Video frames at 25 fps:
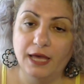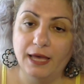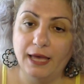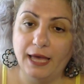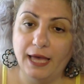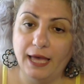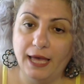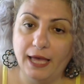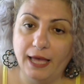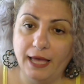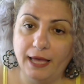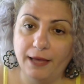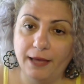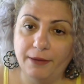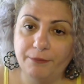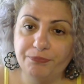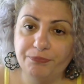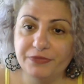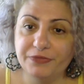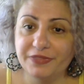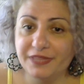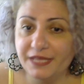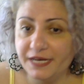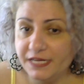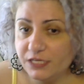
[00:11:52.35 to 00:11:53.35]

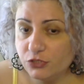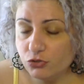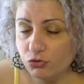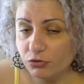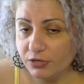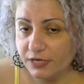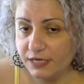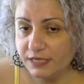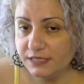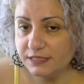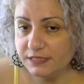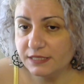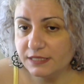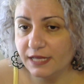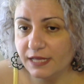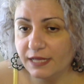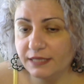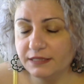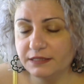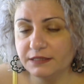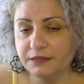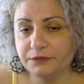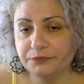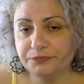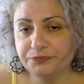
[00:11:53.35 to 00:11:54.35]
The reason is that
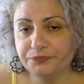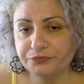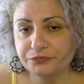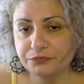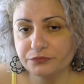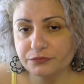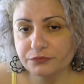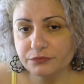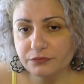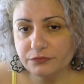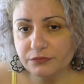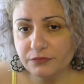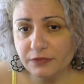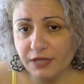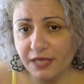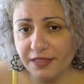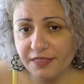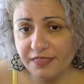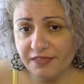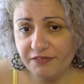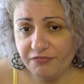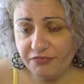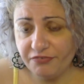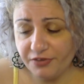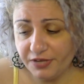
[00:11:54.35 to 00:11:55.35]

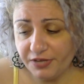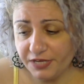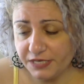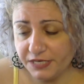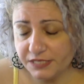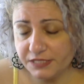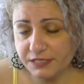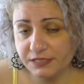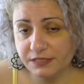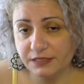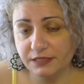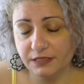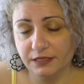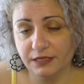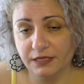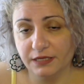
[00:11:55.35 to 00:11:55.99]
the first